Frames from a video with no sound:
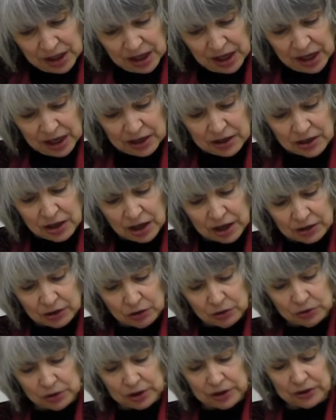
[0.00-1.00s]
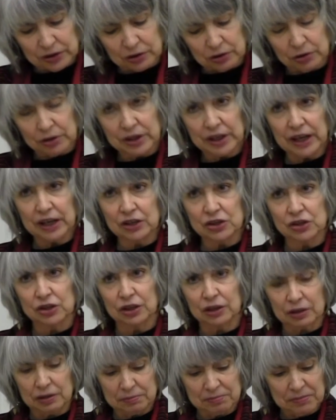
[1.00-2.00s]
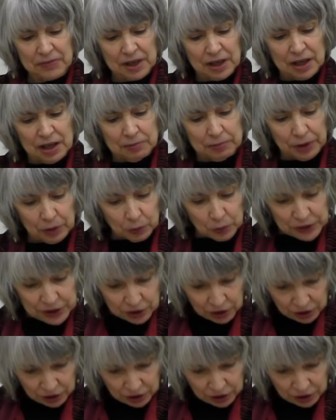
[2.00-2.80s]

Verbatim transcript: And not only the creation, but we